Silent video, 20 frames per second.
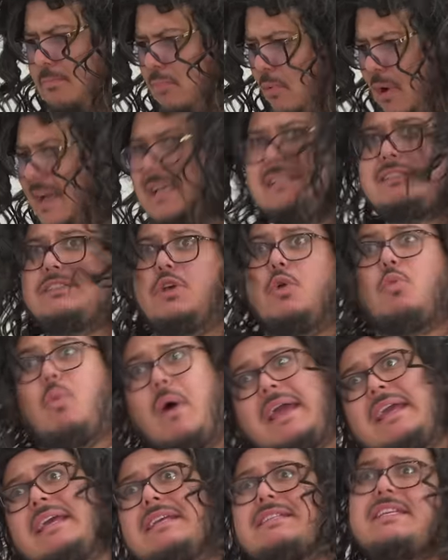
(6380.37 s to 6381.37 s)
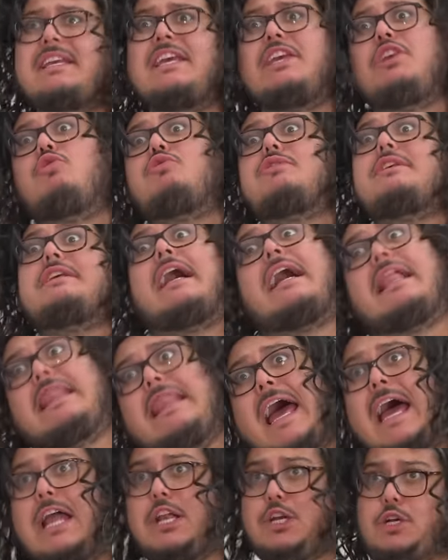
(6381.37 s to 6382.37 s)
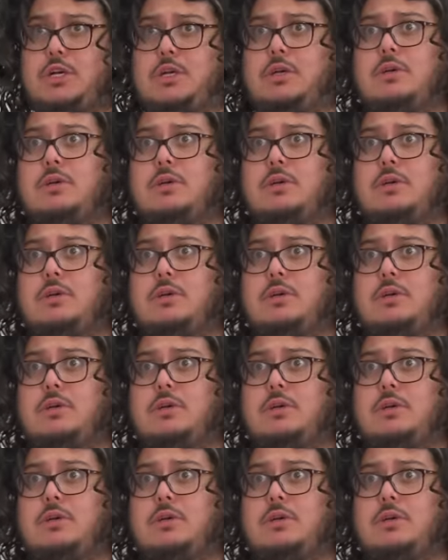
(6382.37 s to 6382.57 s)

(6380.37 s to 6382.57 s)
Pues, why isn't he using a ladder?